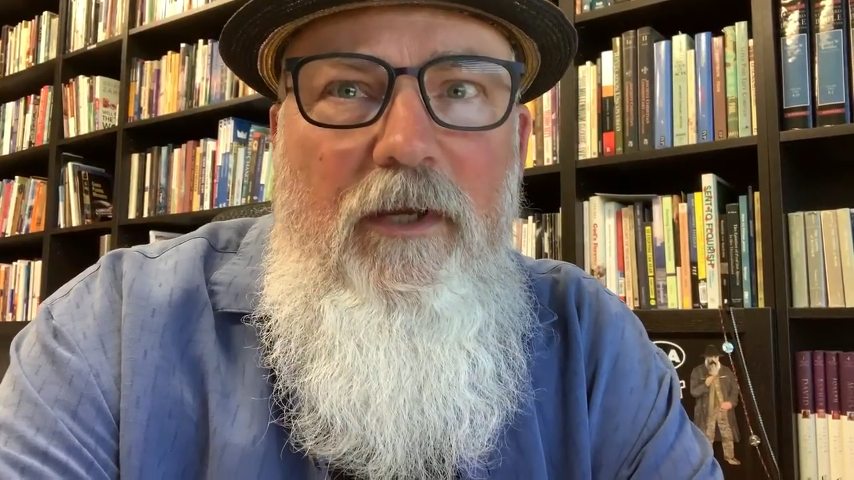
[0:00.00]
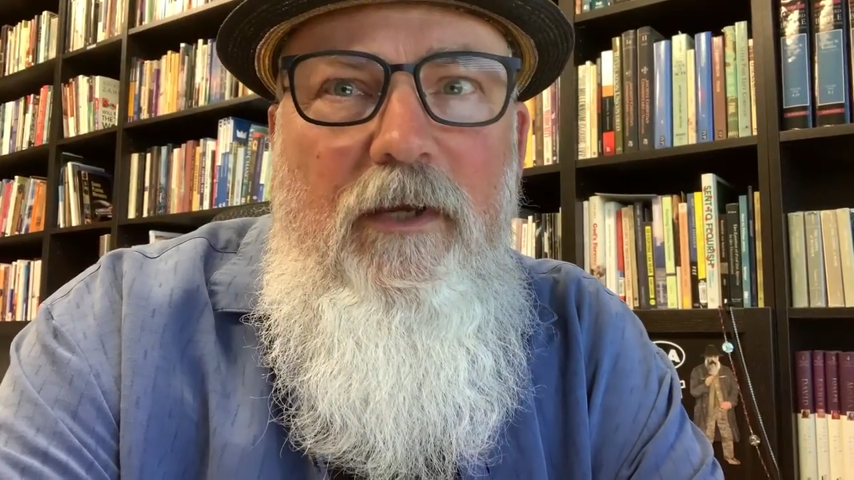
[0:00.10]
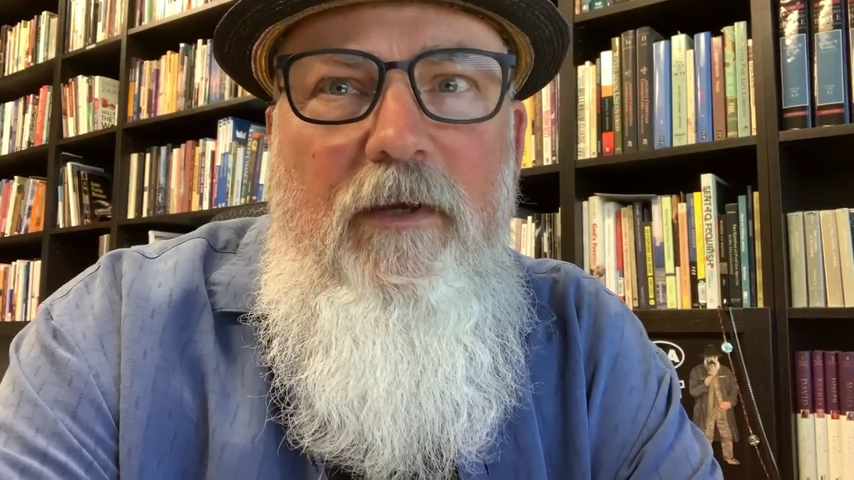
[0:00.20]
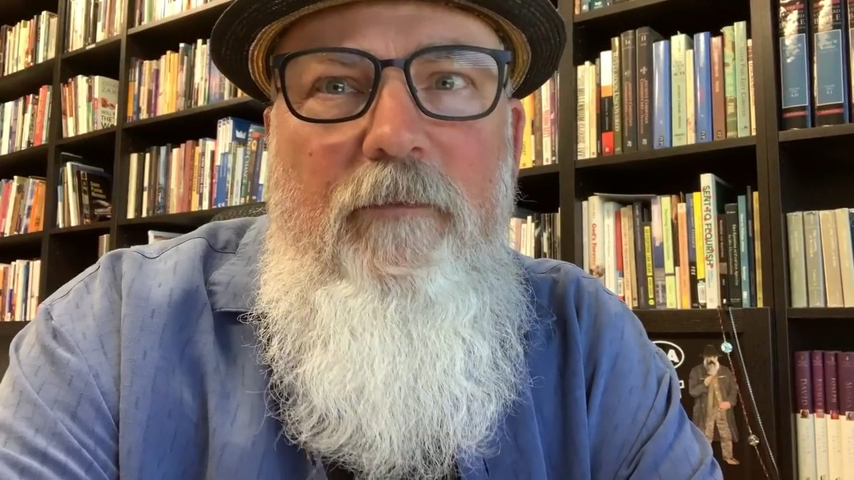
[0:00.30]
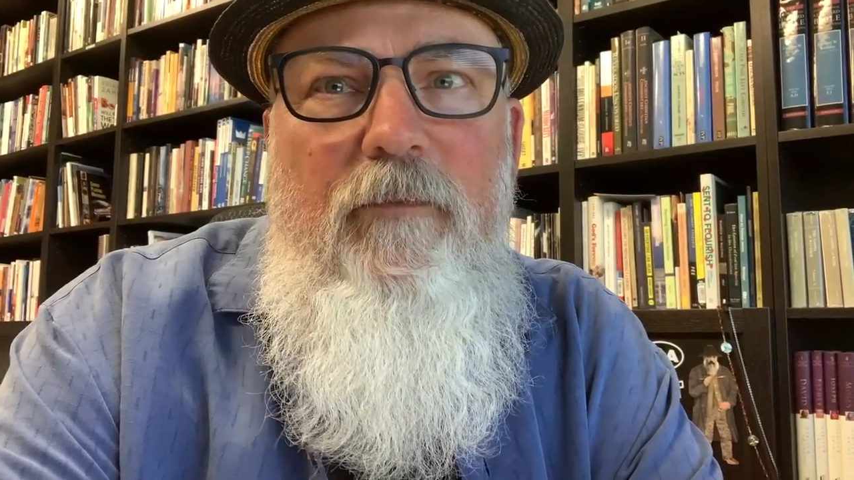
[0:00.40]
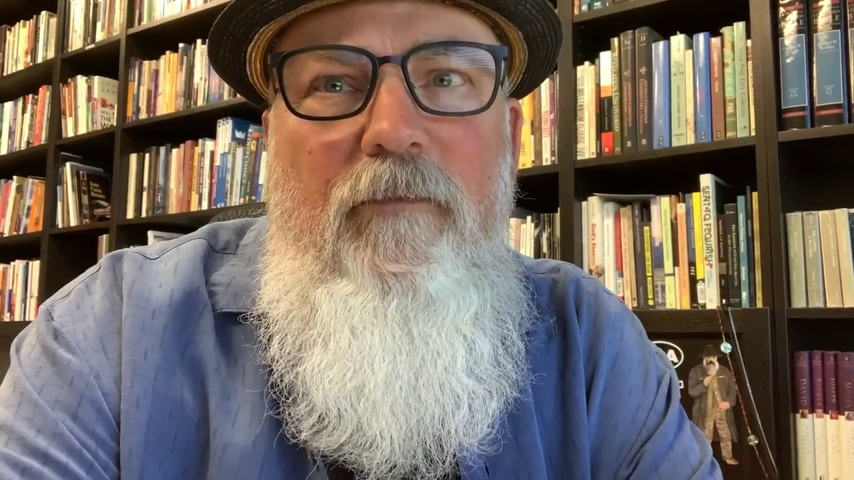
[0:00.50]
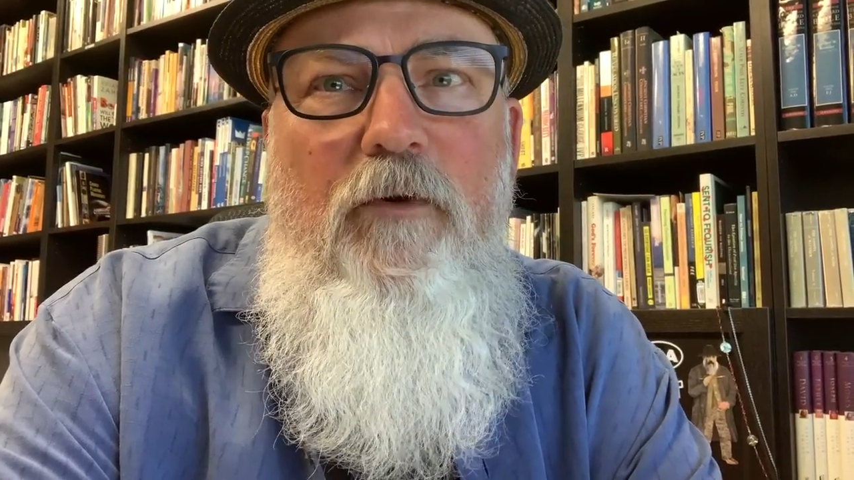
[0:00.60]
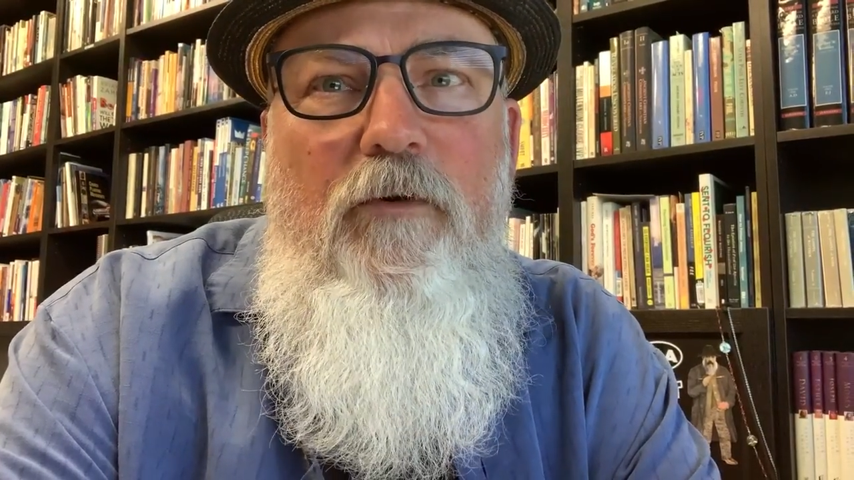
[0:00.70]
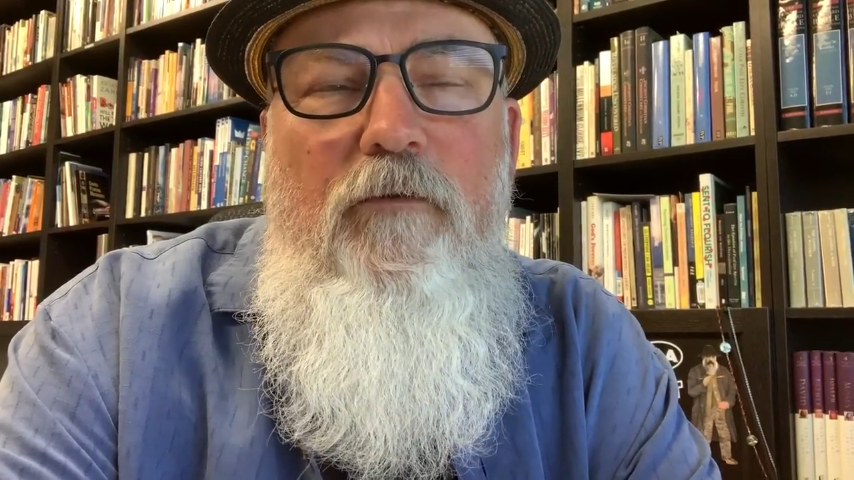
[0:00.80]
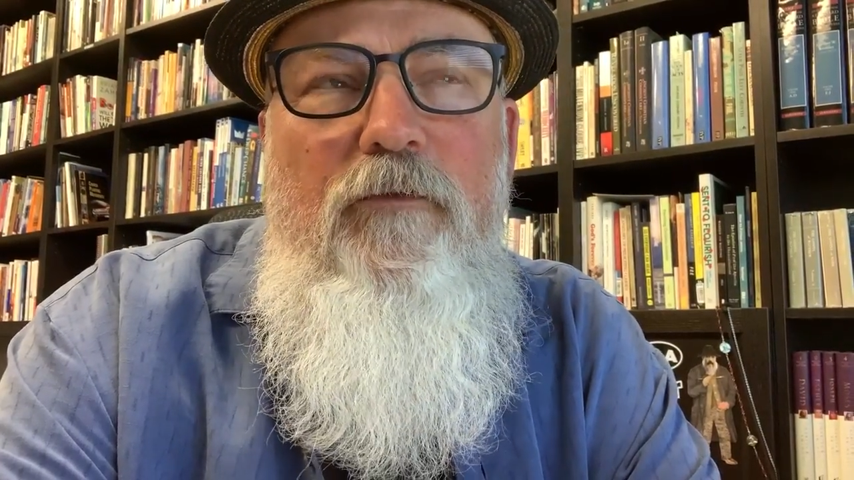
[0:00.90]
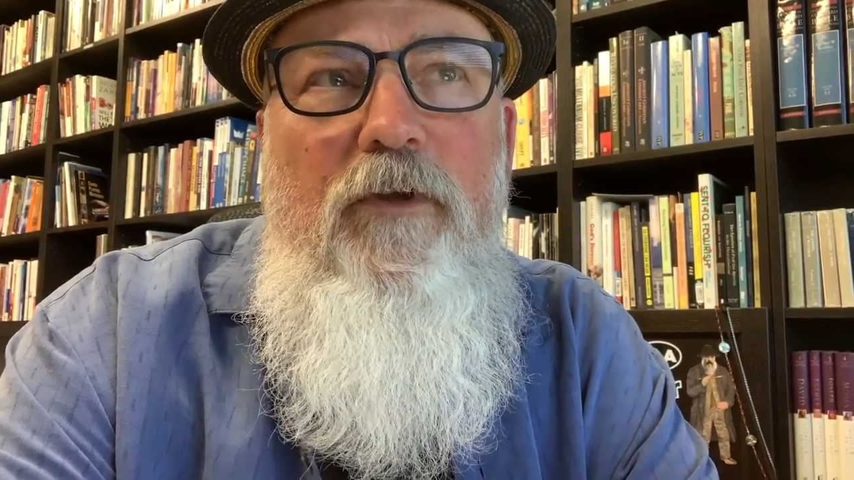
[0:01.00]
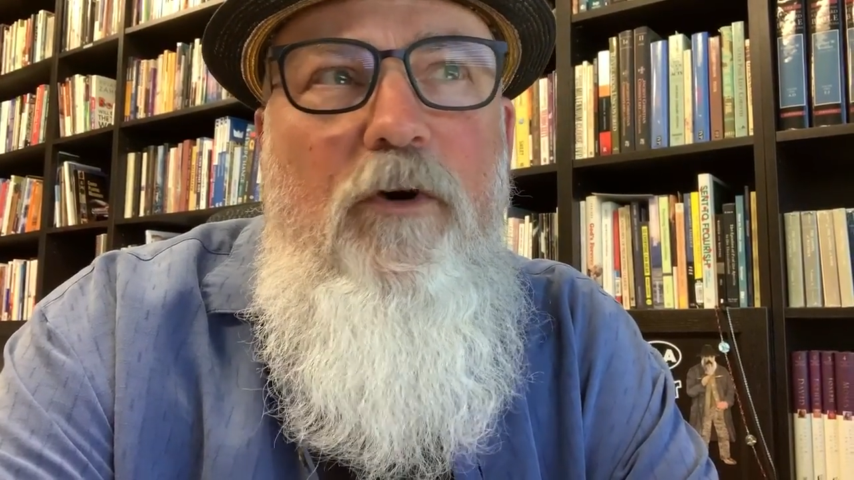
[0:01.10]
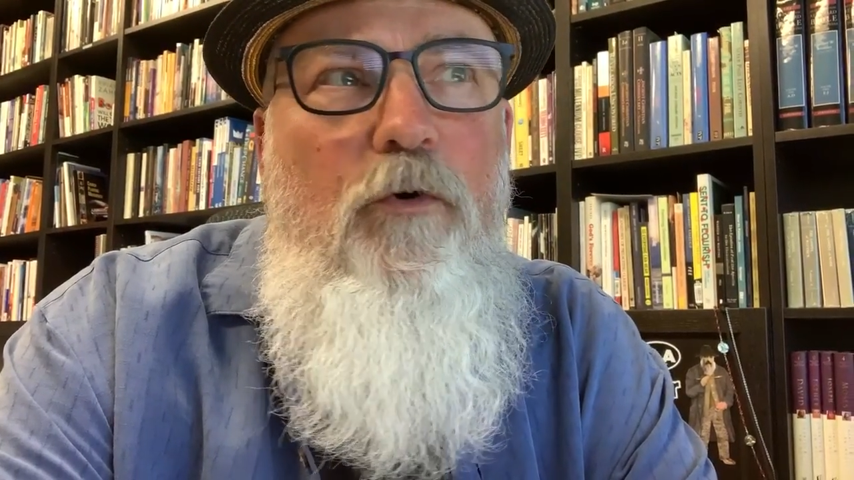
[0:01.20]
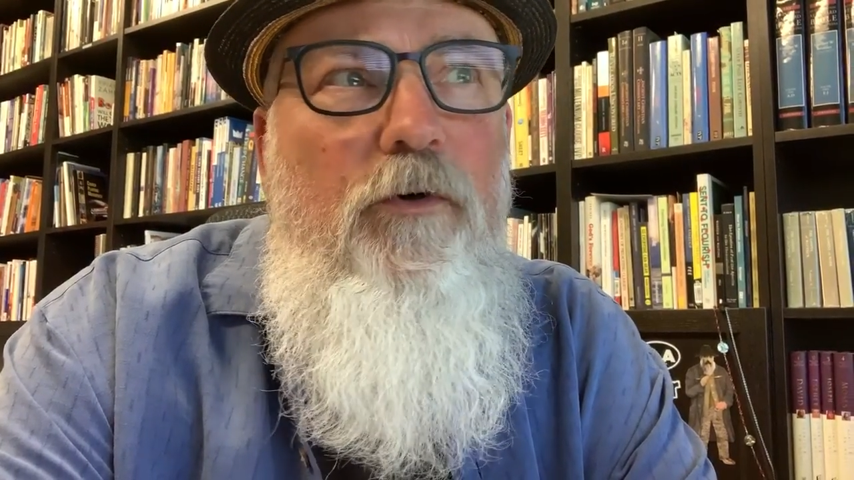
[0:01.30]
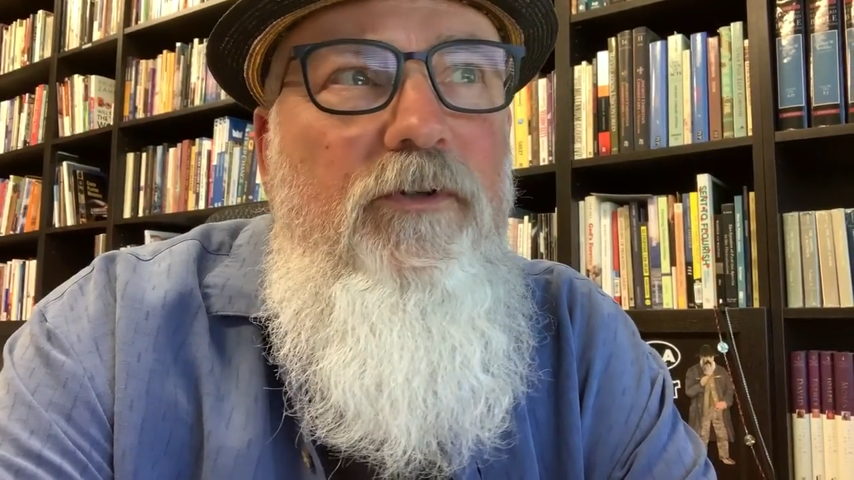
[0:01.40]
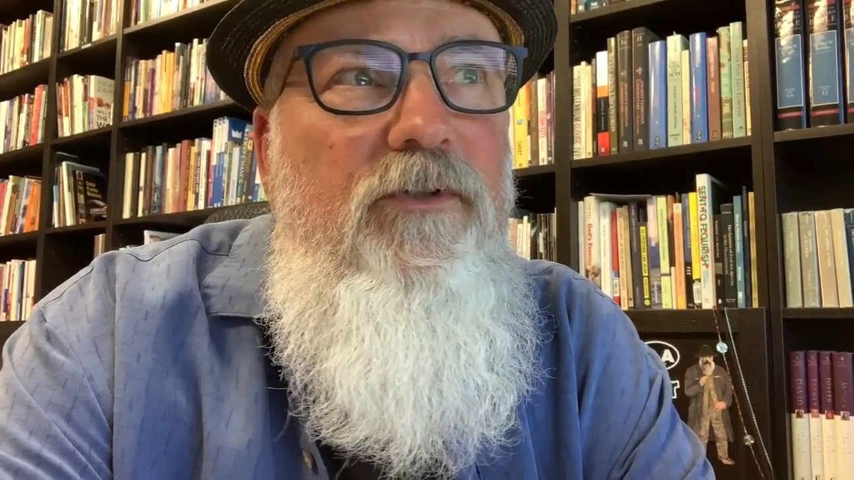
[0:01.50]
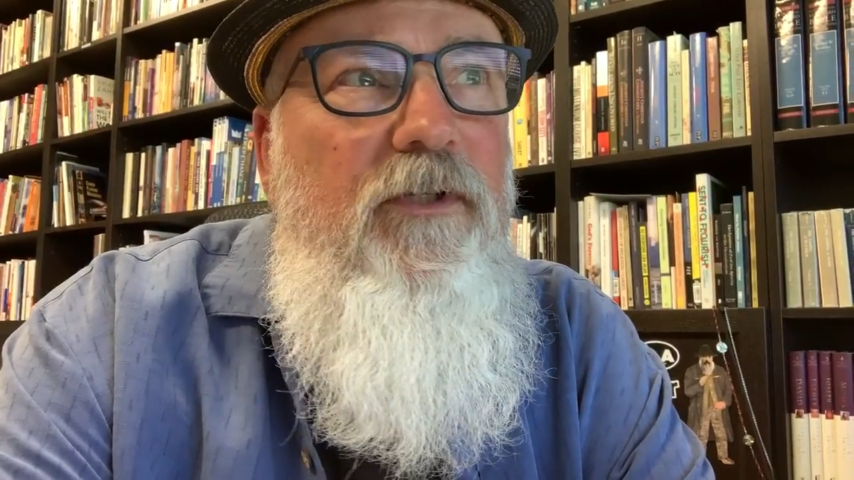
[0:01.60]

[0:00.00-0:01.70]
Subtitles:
over the course